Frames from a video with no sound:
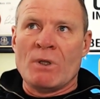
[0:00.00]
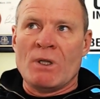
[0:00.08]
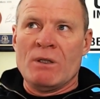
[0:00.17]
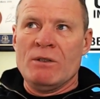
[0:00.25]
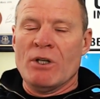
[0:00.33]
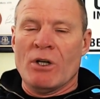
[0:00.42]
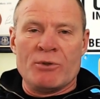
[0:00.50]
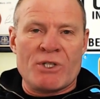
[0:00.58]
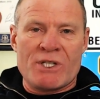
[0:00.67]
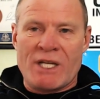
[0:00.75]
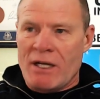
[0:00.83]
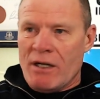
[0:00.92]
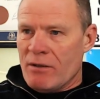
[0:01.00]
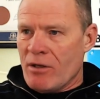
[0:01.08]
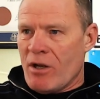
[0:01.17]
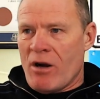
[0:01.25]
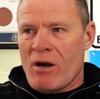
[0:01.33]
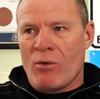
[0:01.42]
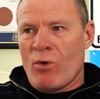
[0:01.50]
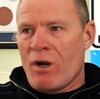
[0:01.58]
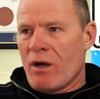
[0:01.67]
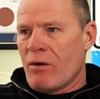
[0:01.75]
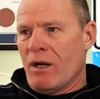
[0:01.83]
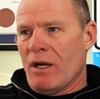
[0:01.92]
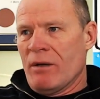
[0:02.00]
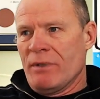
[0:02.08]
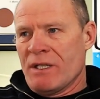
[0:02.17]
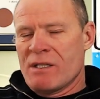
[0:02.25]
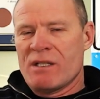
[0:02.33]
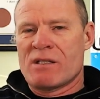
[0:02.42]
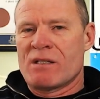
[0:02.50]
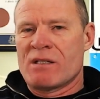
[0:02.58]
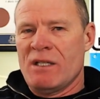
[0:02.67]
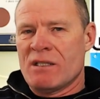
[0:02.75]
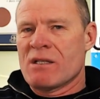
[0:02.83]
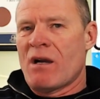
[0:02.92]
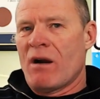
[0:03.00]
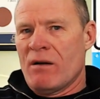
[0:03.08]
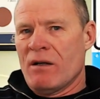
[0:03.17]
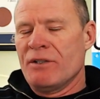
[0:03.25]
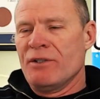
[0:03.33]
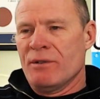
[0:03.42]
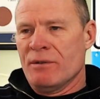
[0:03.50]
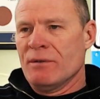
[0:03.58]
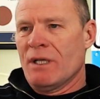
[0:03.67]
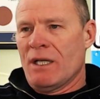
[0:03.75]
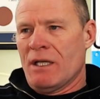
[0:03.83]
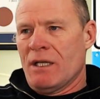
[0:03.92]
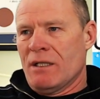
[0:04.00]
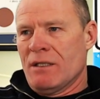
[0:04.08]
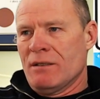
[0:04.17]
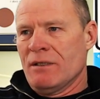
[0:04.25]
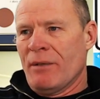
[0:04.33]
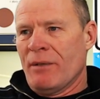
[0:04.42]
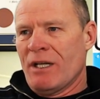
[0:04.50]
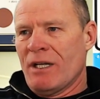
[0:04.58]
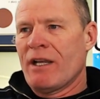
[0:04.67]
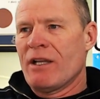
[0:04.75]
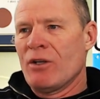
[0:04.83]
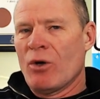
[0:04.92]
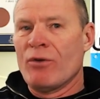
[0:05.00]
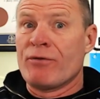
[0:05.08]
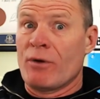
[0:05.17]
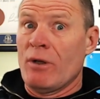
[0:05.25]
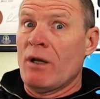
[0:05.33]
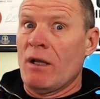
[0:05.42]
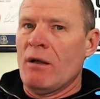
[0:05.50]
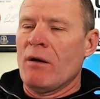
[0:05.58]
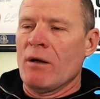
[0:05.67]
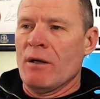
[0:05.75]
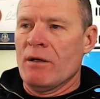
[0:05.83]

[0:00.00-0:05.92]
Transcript: you know, just get out of the car and walk around because it's it's hard on you. Uh, I mean, I can go for a lot longer in a